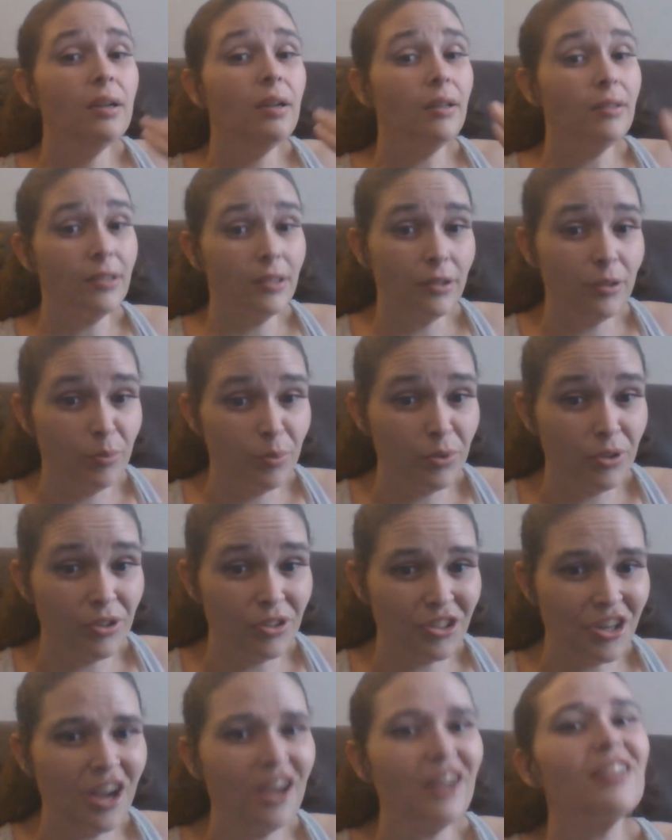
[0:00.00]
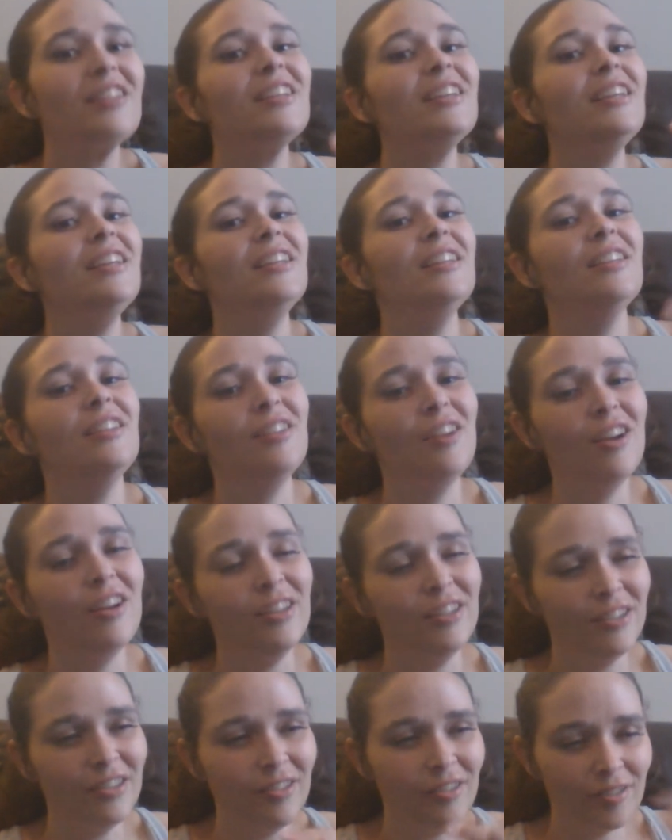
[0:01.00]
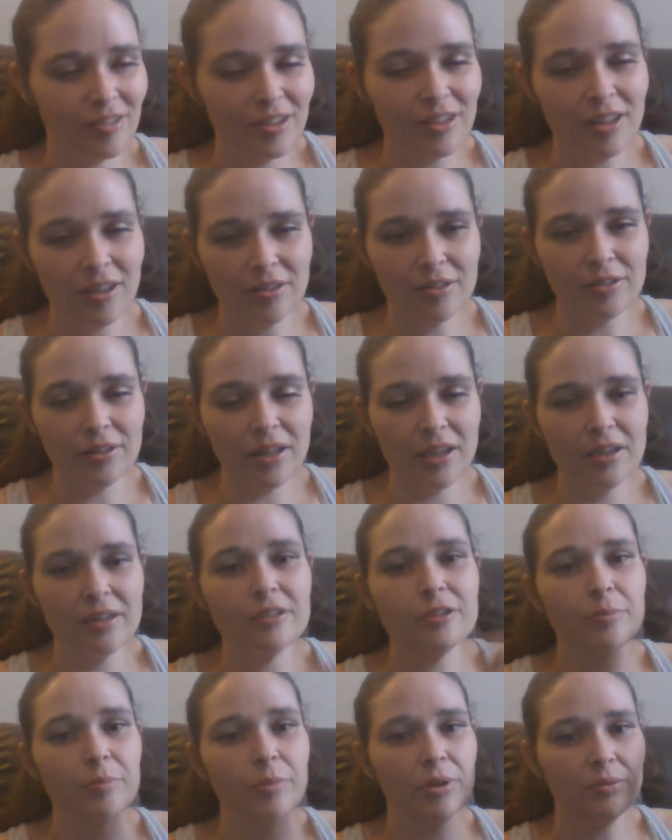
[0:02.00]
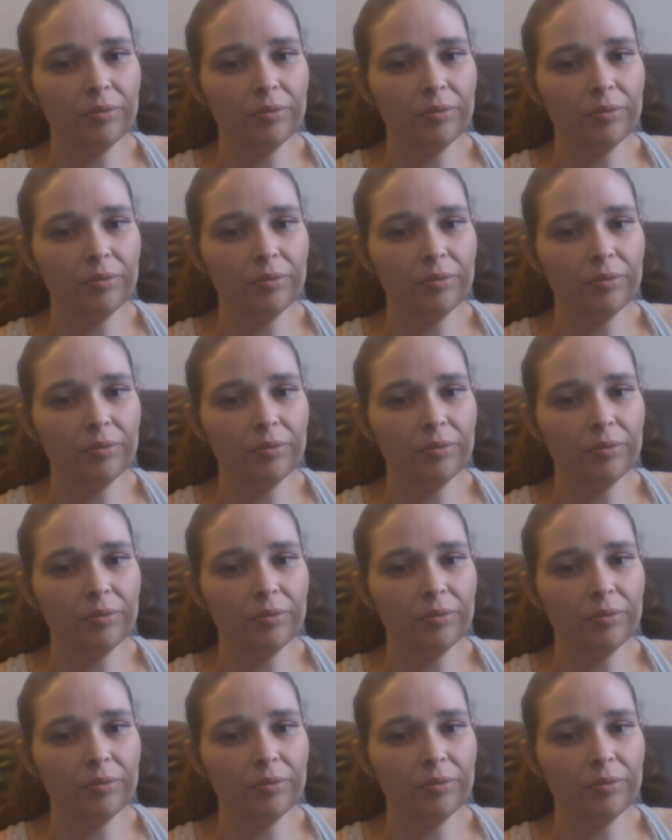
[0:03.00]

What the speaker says: until you put the chocolate in and on and all the other layers.